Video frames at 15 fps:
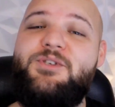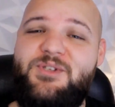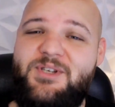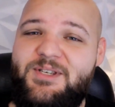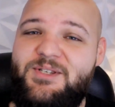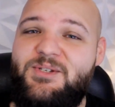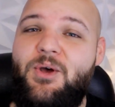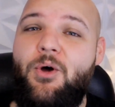
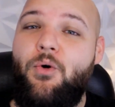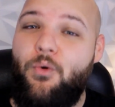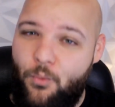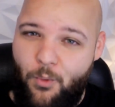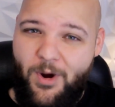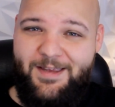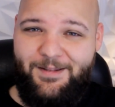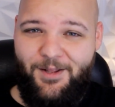6,
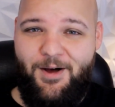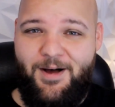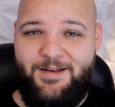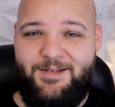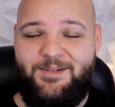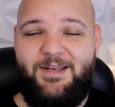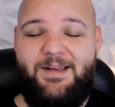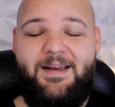weight
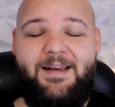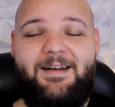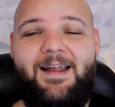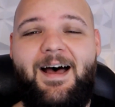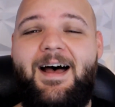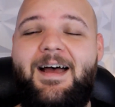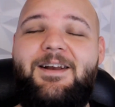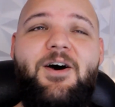loss.
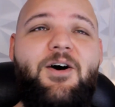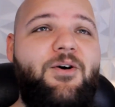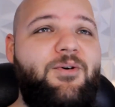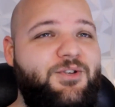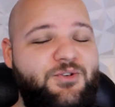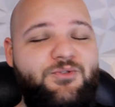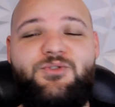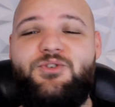Now I know
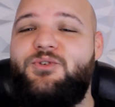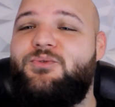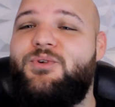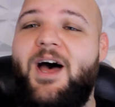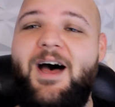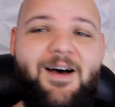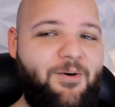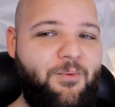you do
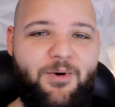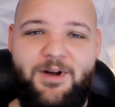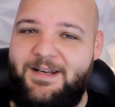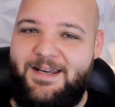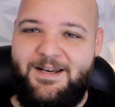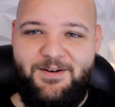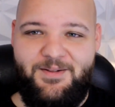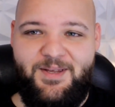not want to
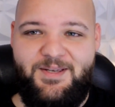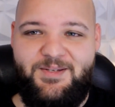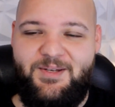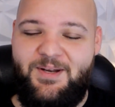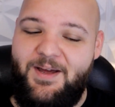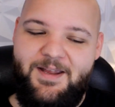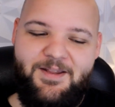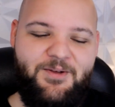hear this, and
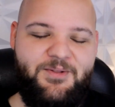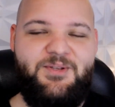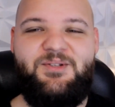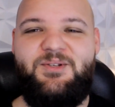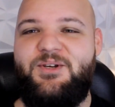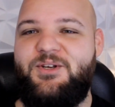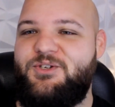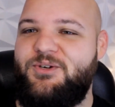I know this is
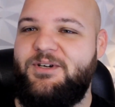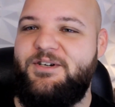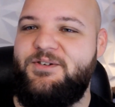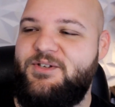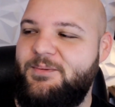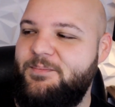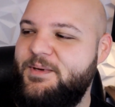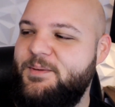going to trigger
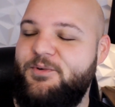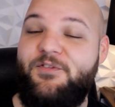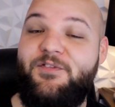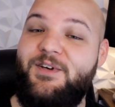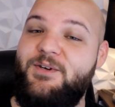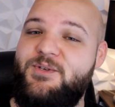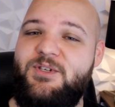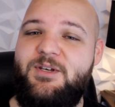some people
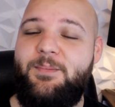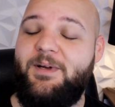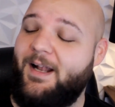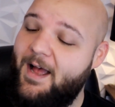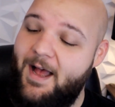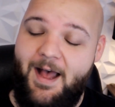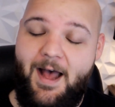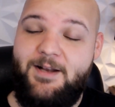fiercely, but
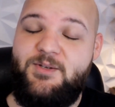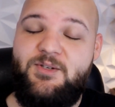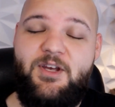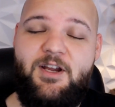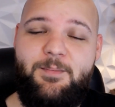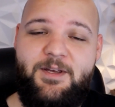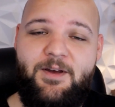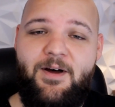I just got
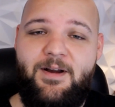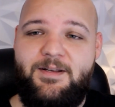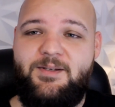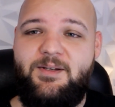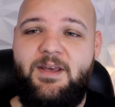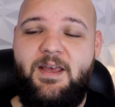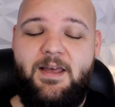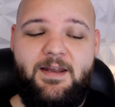to be honest.
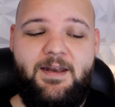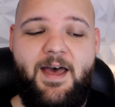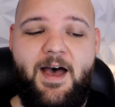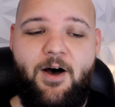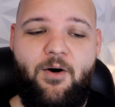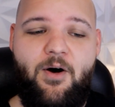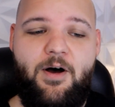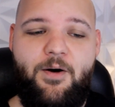
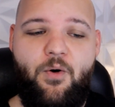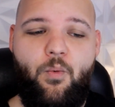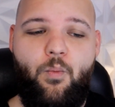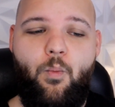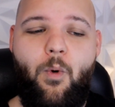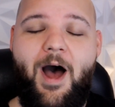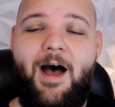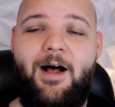Now,
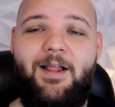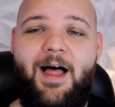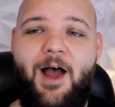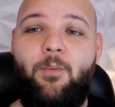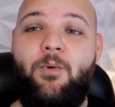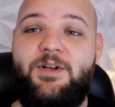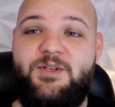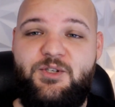while I
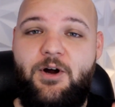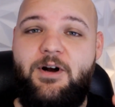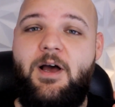want to start